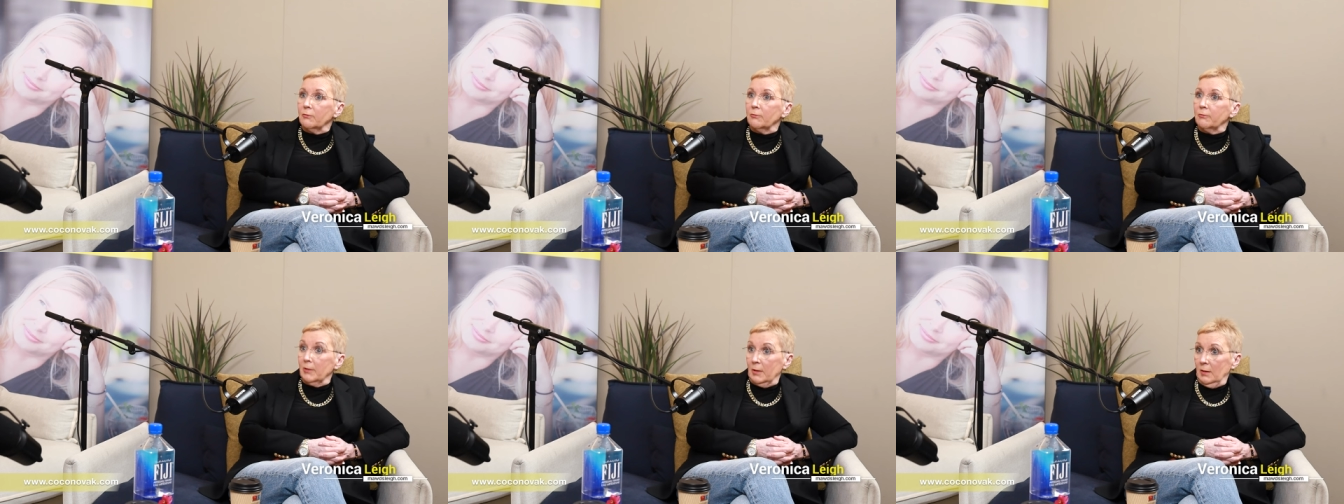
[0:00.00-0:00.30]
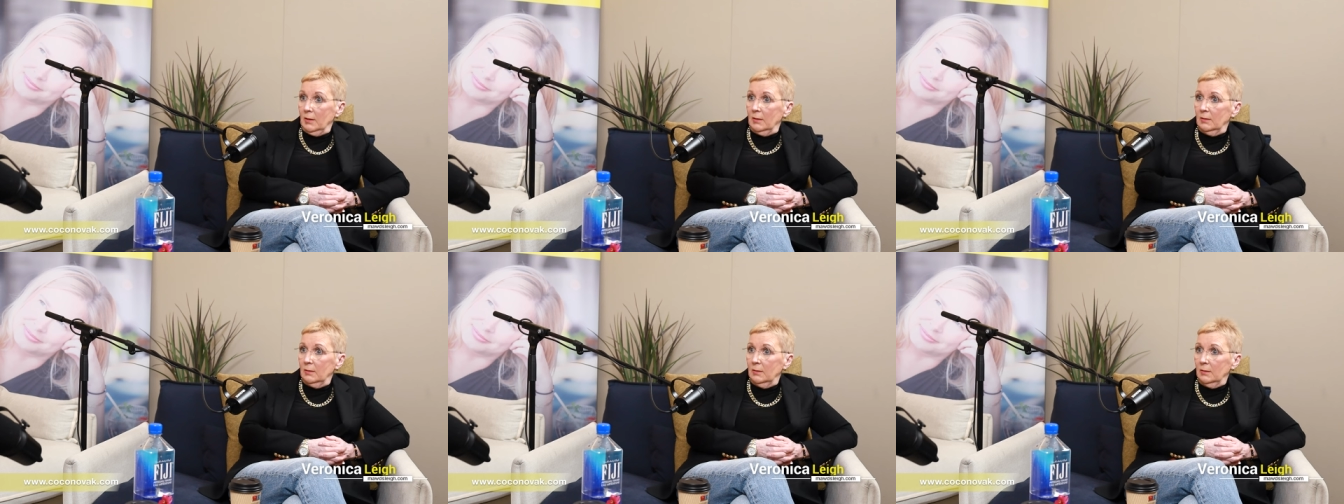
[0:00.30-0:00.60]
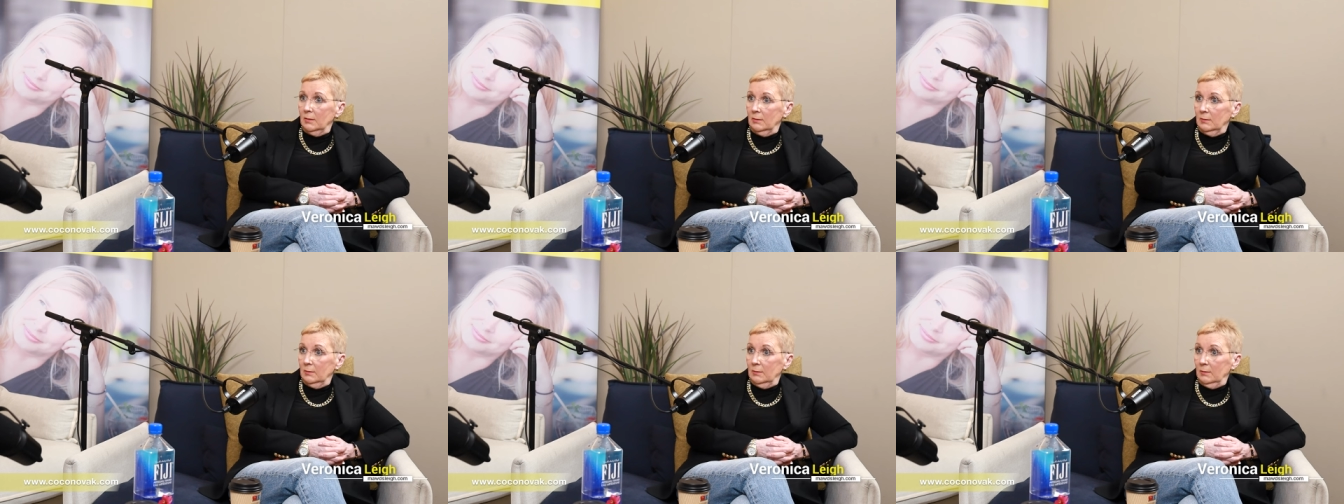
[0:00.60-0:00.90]
for a
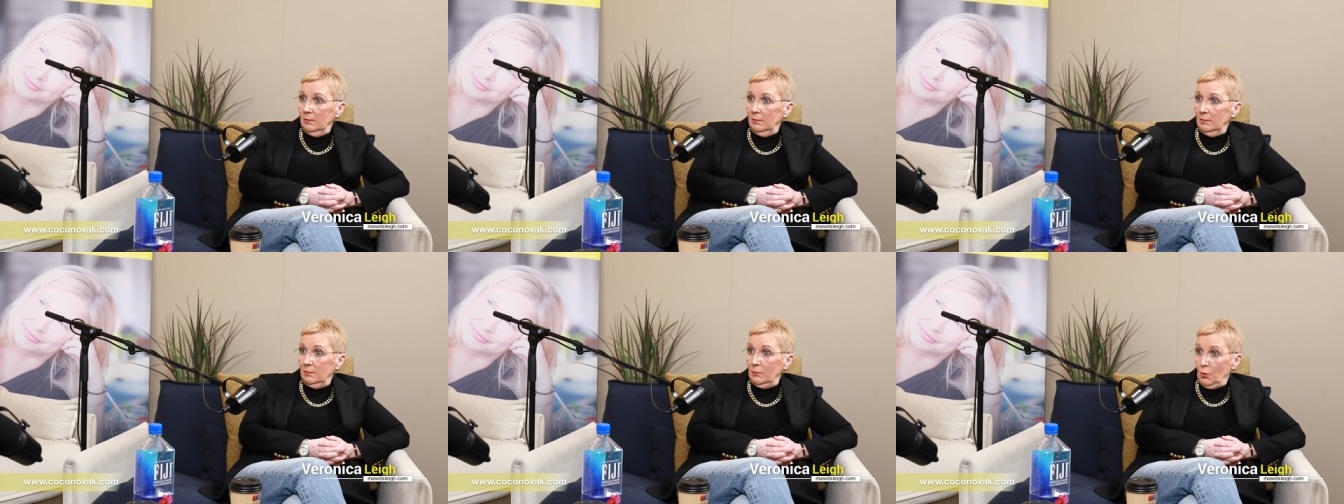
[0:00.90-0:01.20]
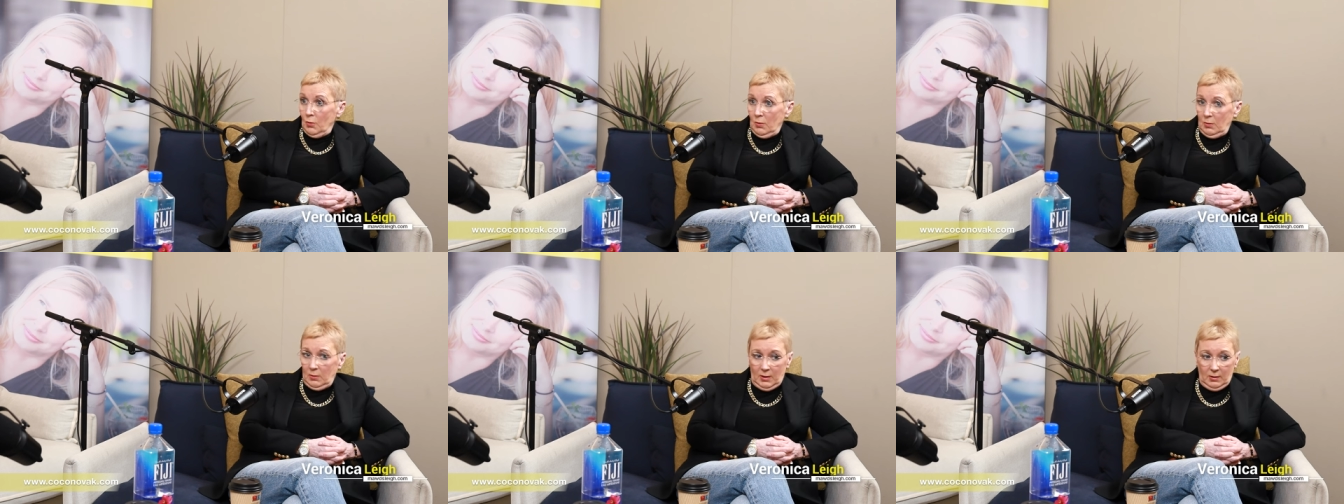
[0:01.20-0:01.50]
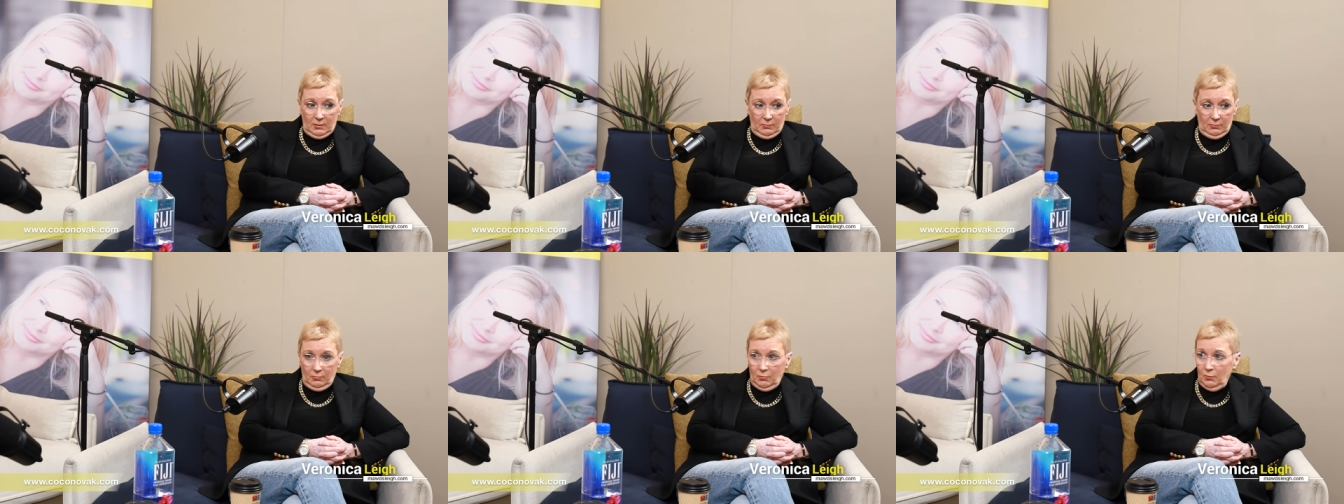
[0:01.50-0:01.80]

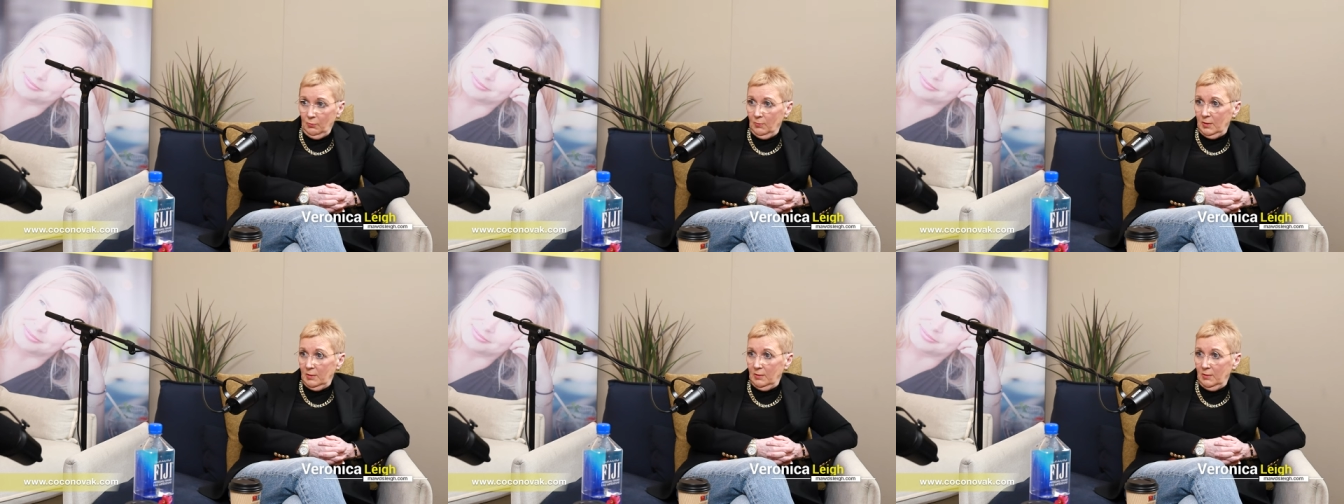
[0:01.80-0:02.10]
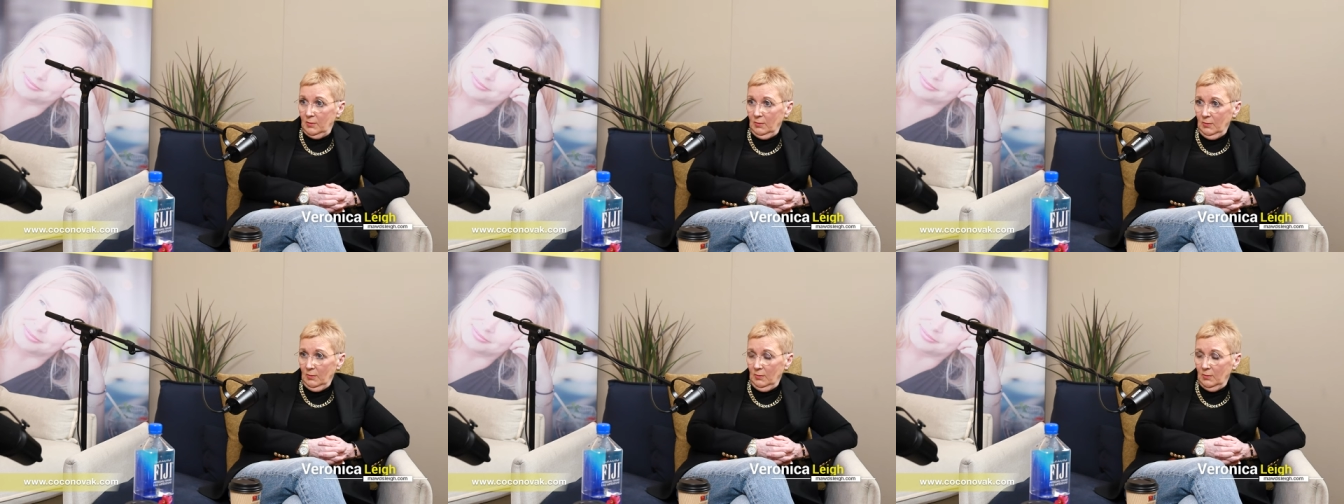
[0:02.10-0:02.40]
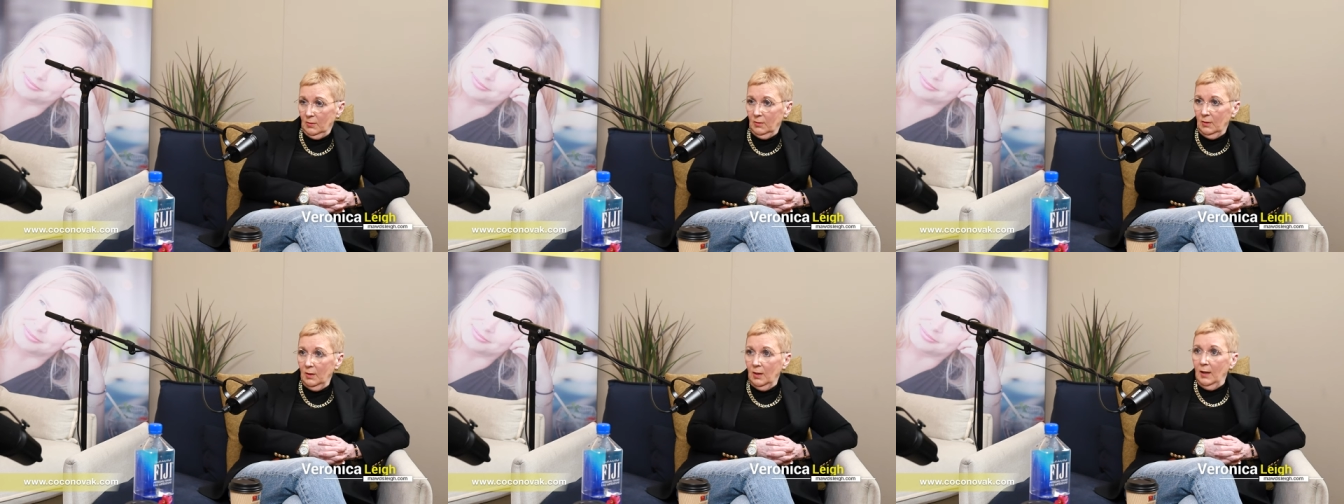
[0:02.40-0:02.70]
trolley woman, you know.
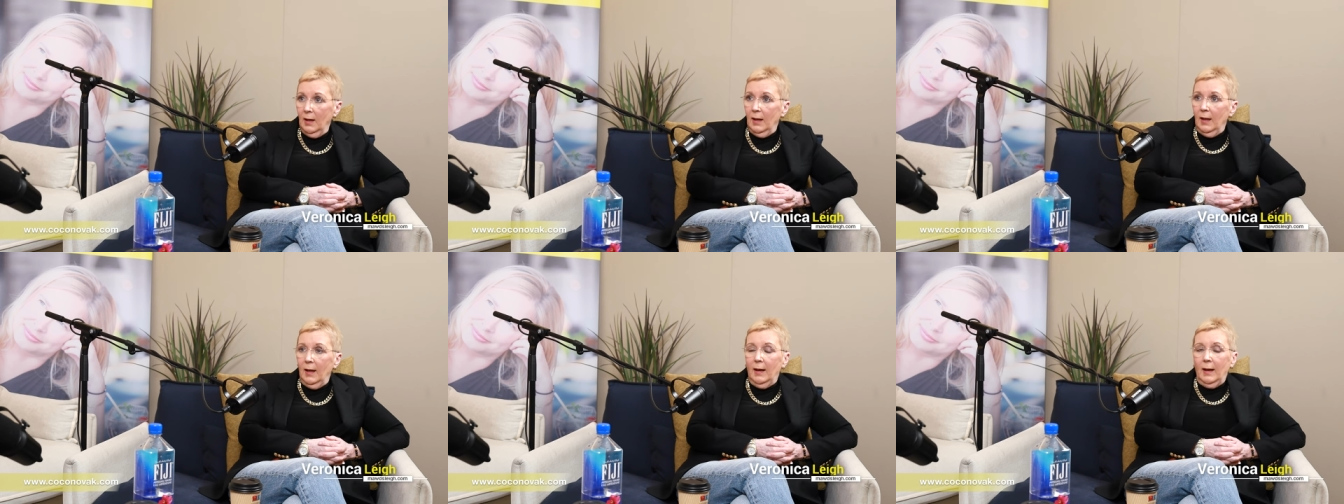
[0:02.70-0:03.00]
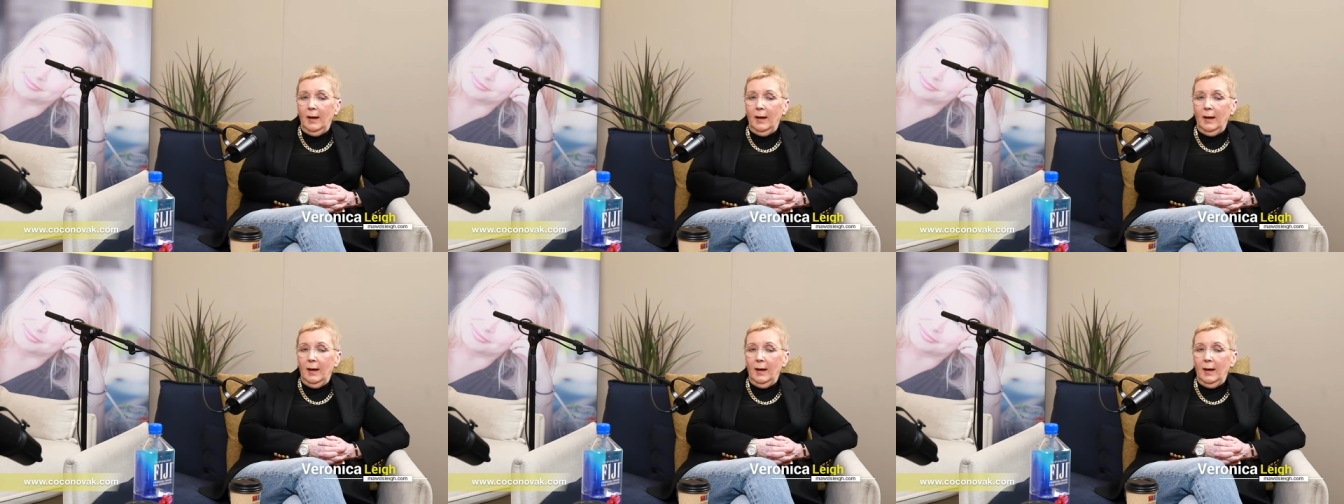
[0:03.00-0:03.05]
Right.